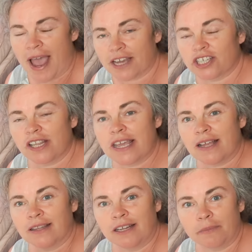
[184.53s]
actually
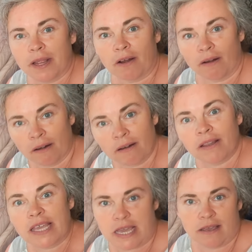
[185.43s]
a little bit
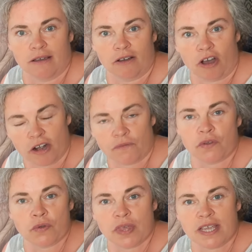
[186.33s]
early on a
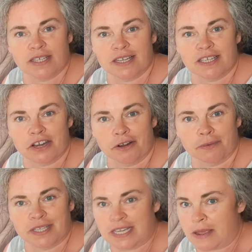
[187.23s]
few things this year, it
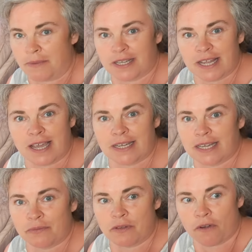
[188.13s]
would seem. Because like I
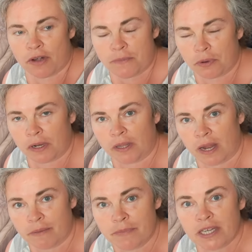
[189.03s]
said, we've already put a
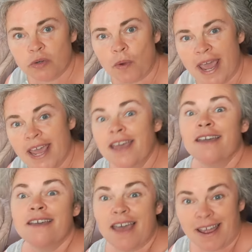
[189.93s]
lot of mint away
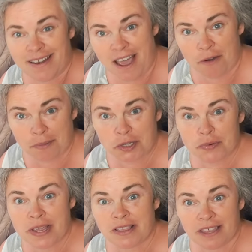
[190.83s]
and now I'm
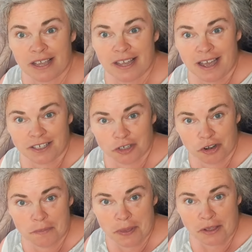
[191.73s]
doing the uh,
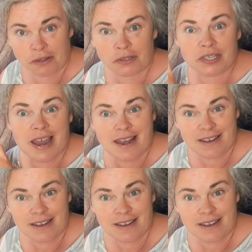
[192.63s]
turnip pickles